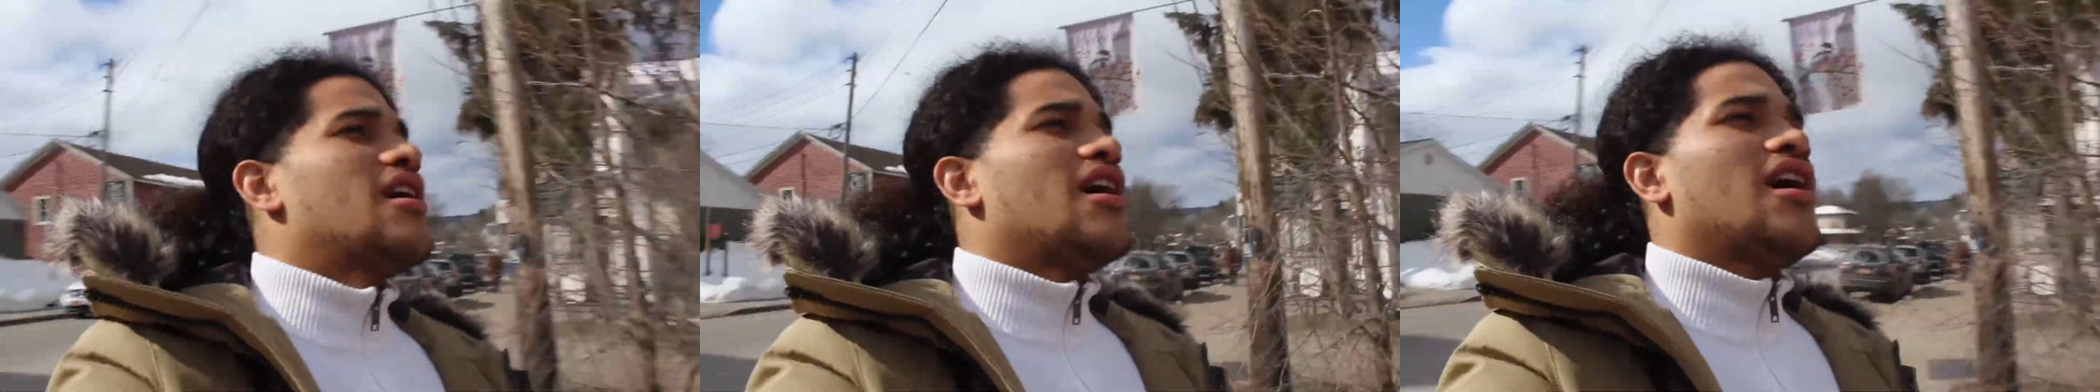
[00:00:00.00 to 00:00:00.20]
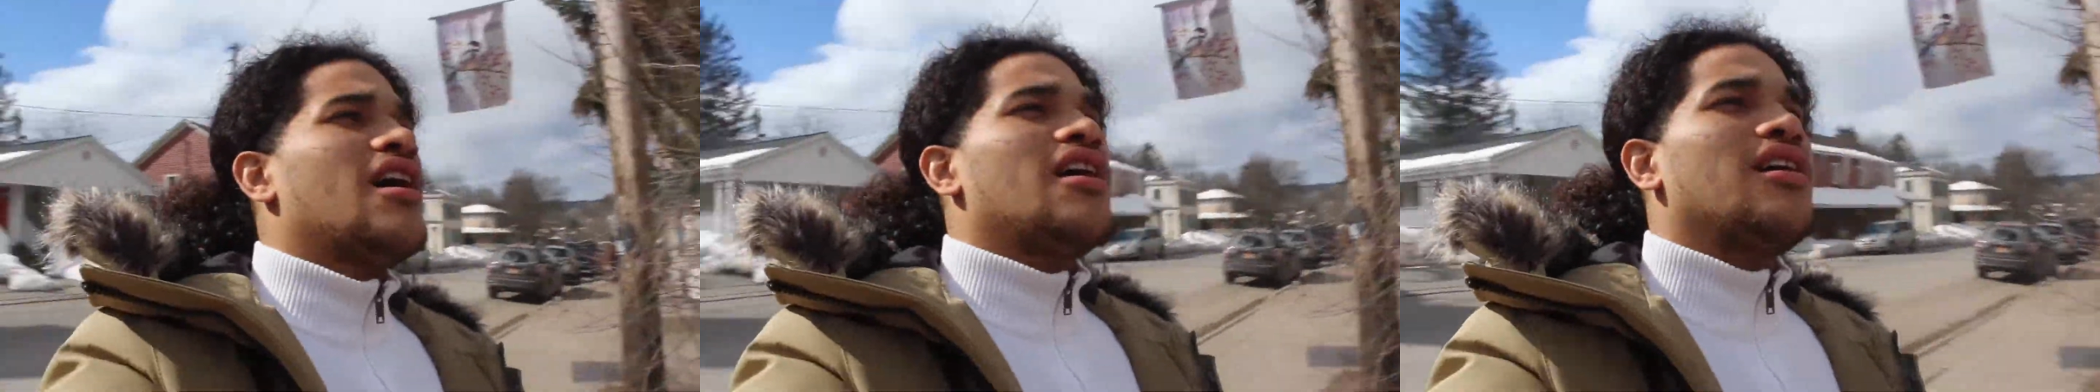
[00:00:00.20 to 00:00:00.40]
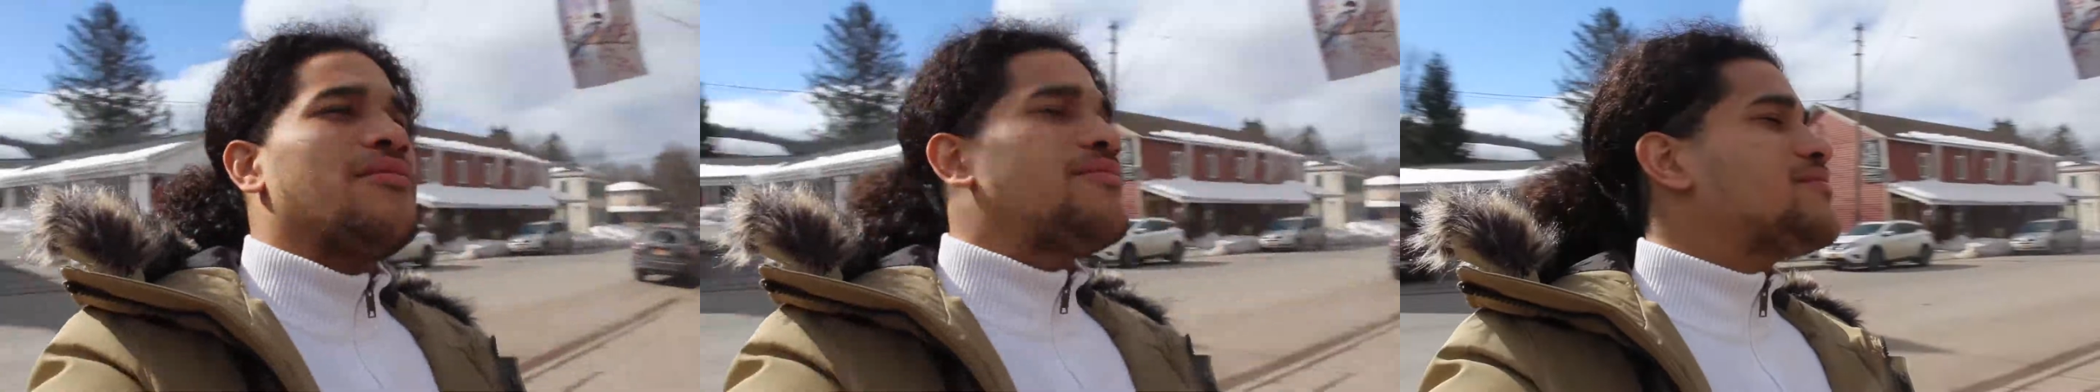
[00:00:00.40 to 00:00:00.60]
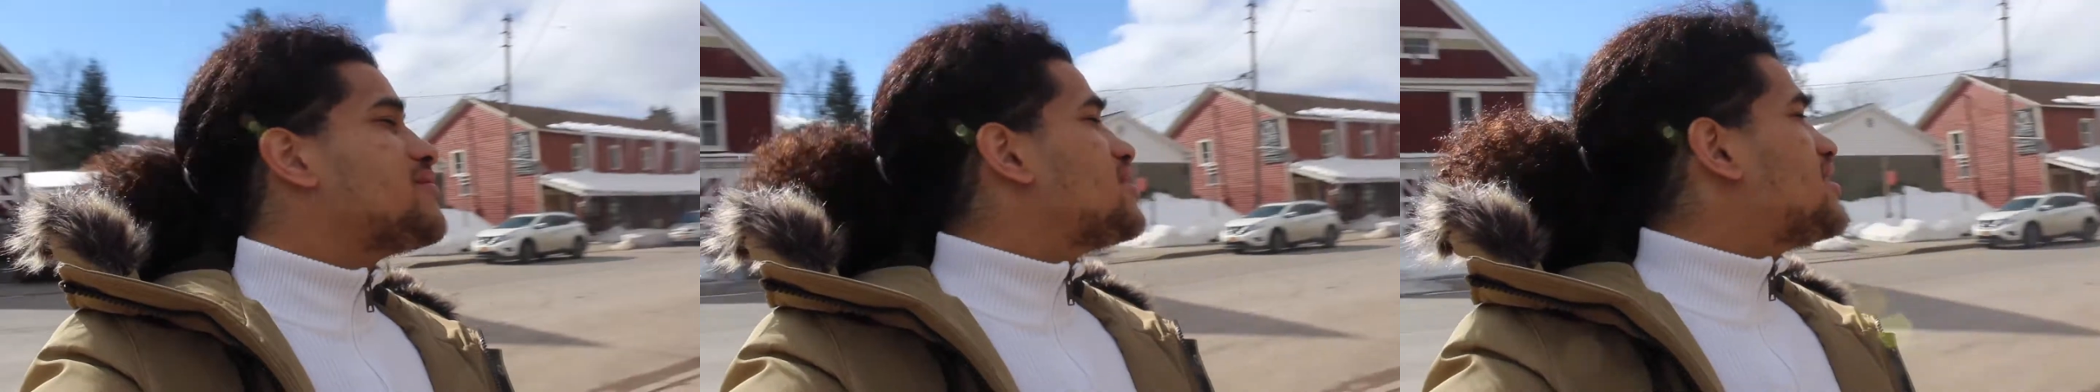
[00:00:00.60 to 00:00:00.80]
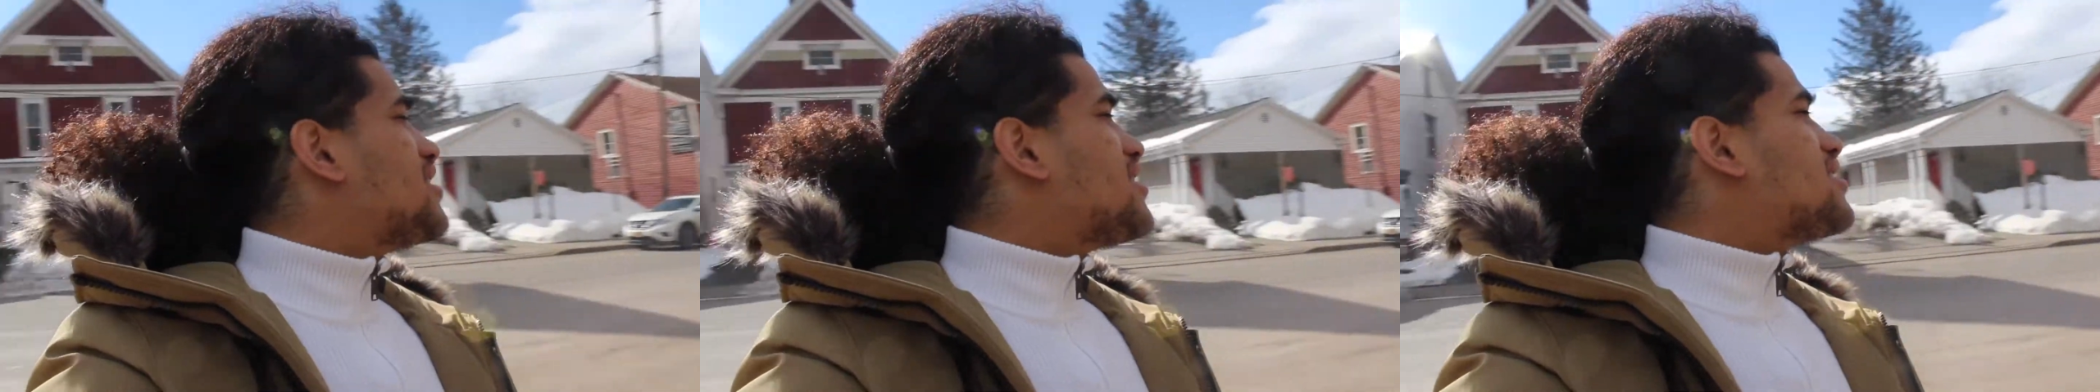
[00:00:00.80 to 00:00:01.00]
Um,
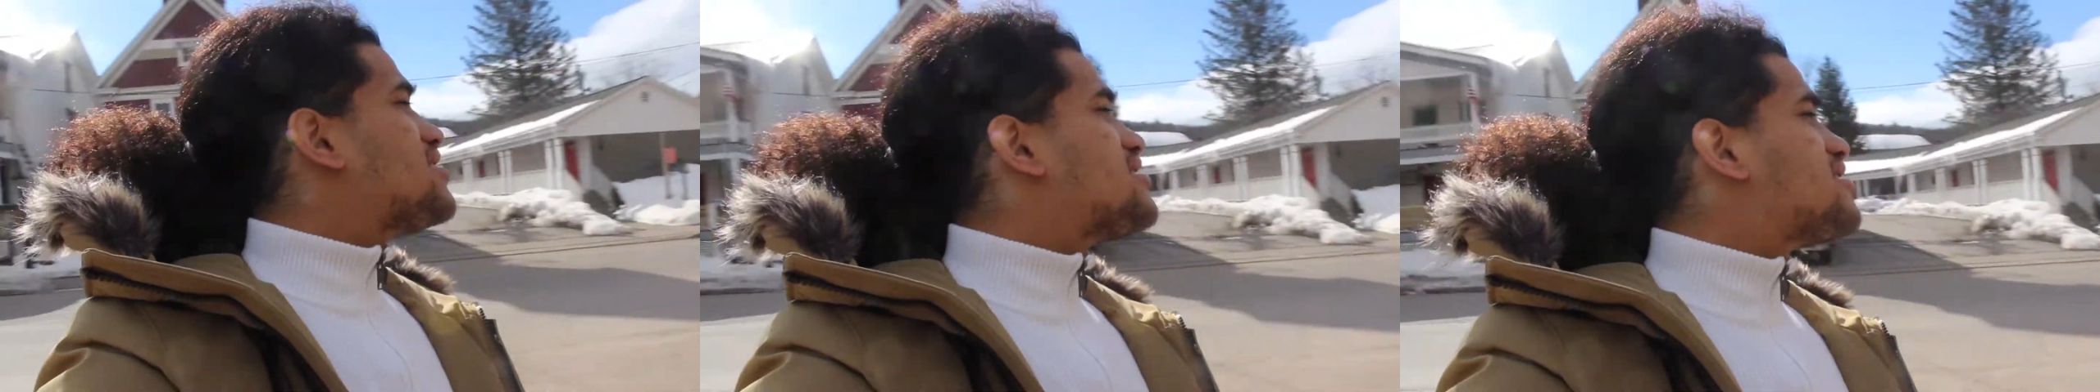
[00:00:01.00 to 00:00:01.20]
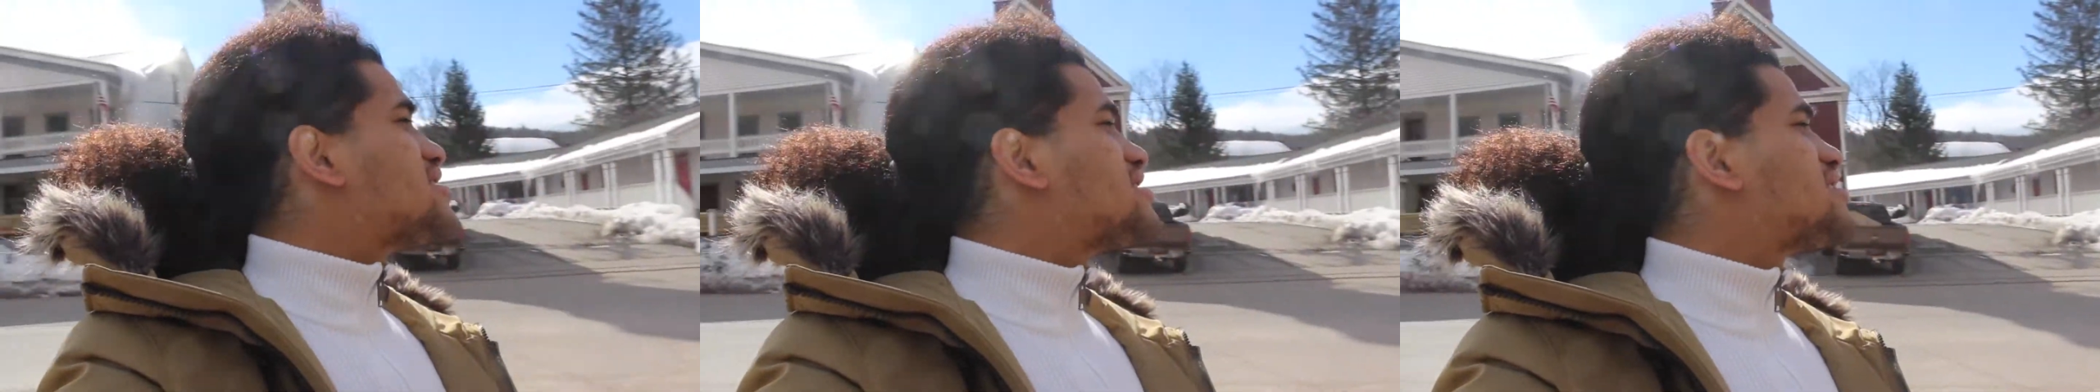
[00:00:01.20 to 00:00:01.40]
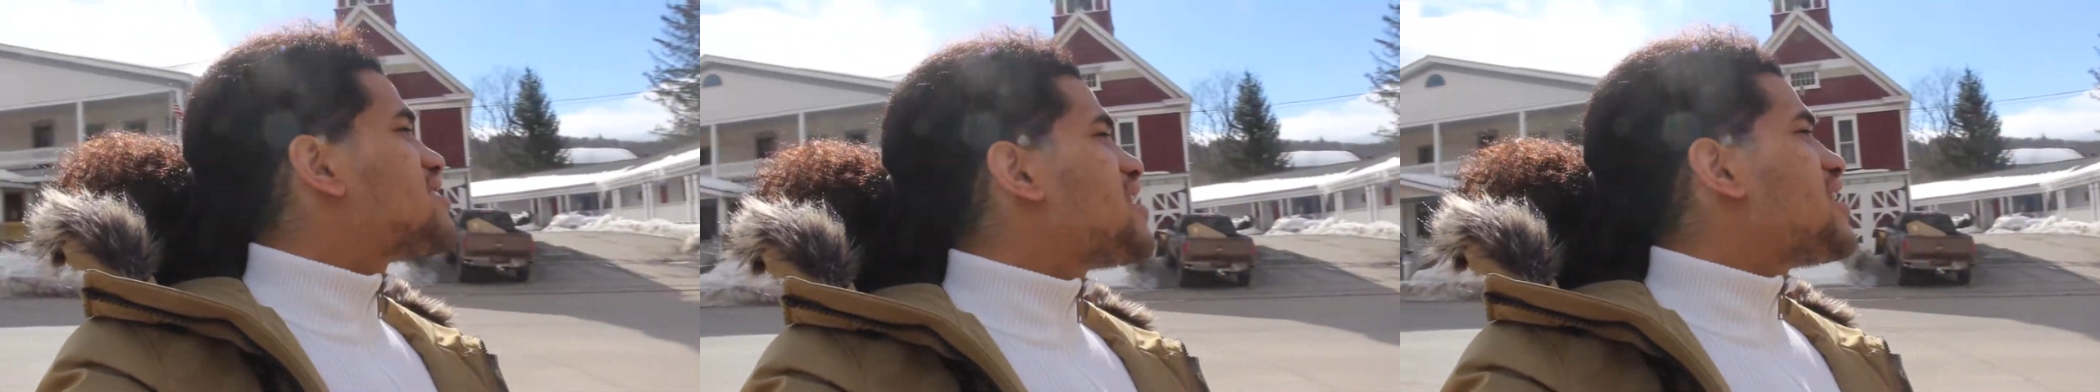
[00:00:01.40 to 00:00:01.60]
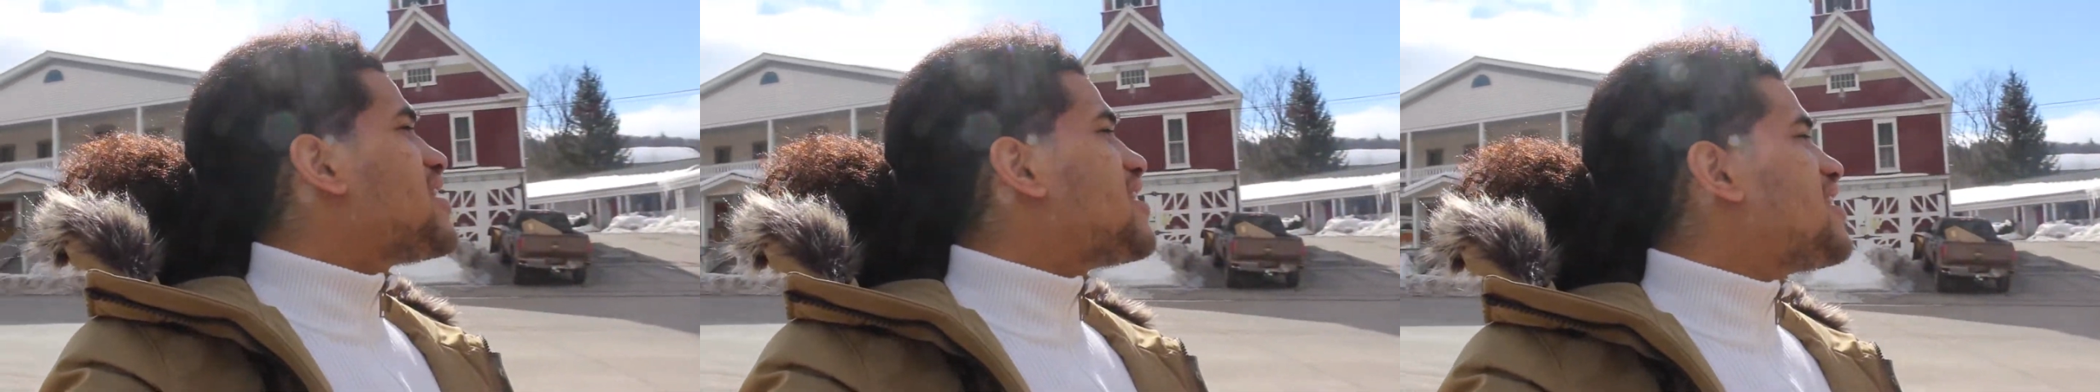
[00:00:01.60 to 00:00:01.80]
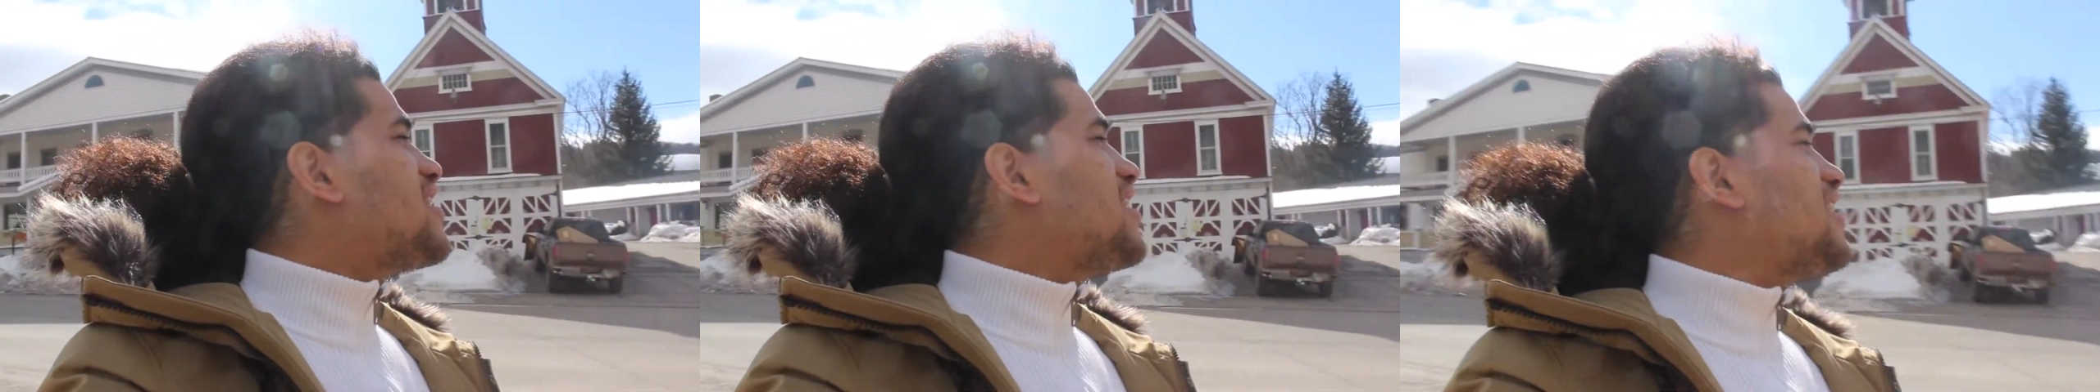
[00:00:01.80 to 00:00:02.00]
it's just that
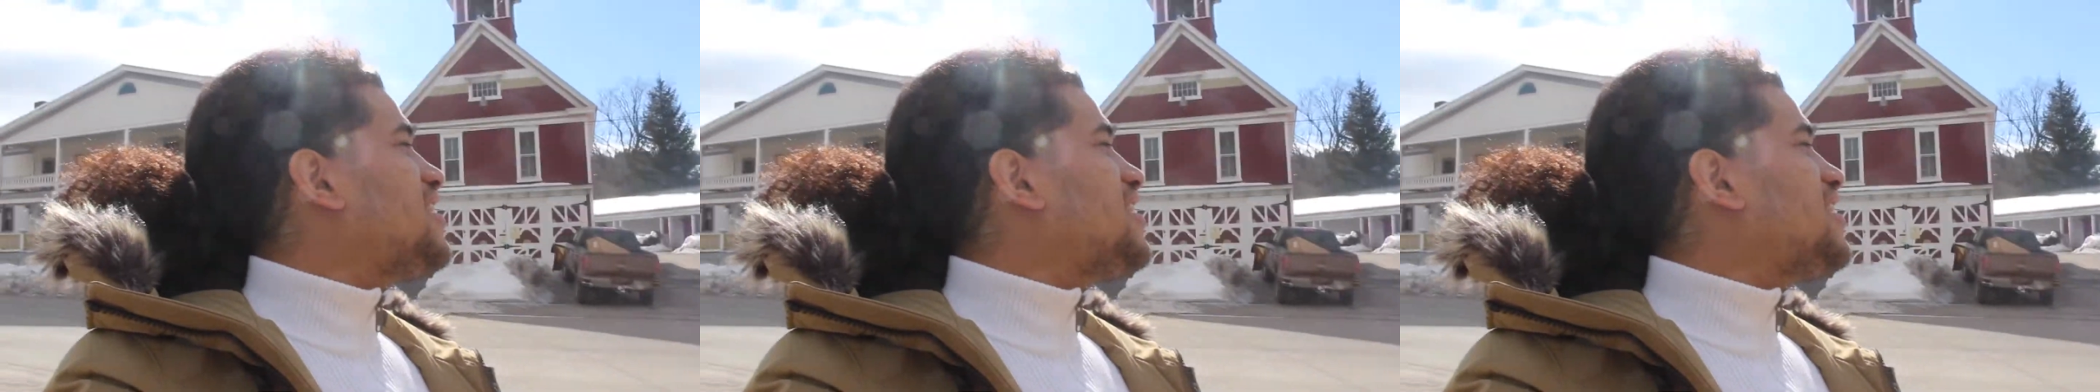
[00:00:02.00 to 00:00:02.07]
uh,